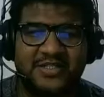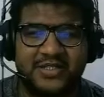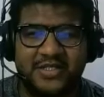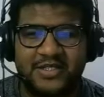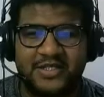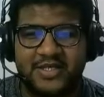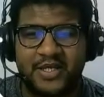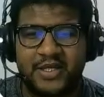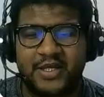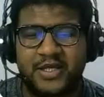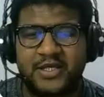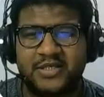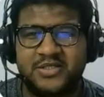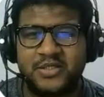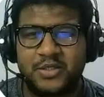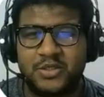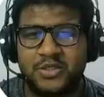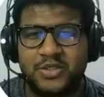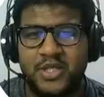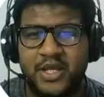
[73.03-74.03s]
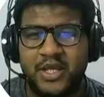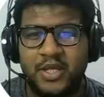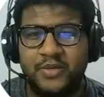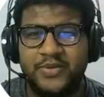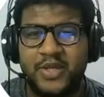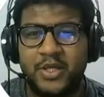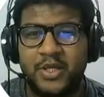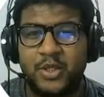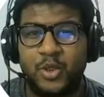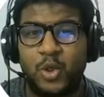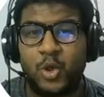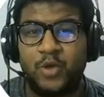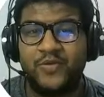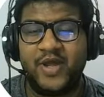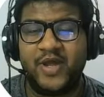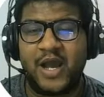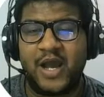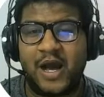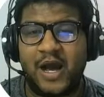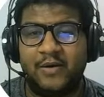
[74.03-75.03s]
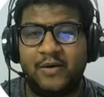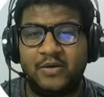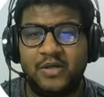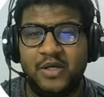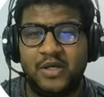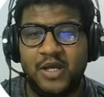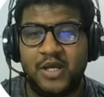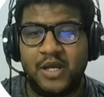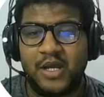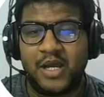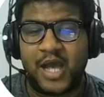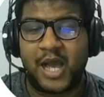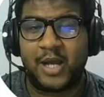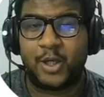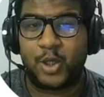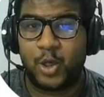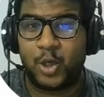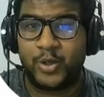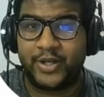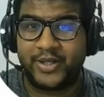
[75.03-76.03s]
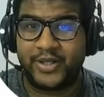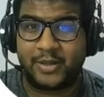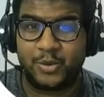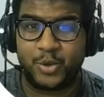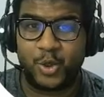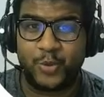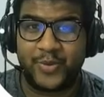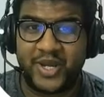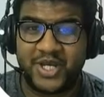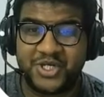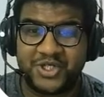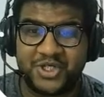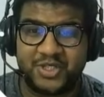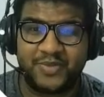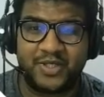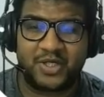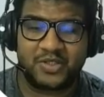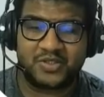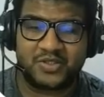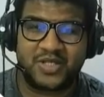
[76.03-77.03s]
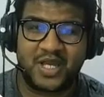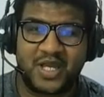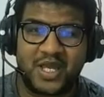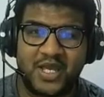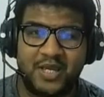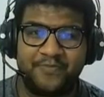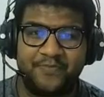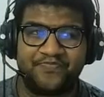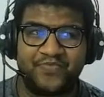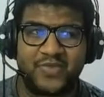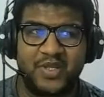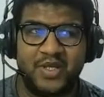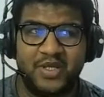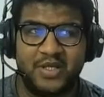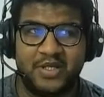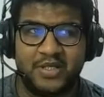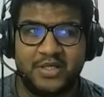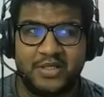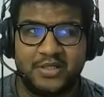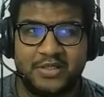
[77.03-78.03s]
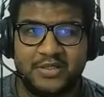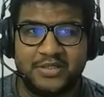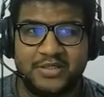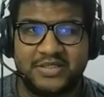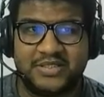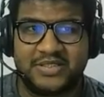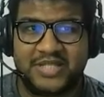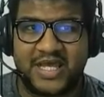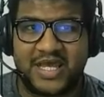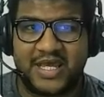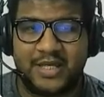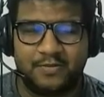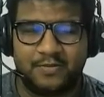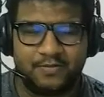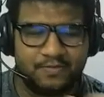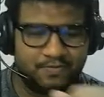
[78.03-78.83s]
they call the accounting automation, because they they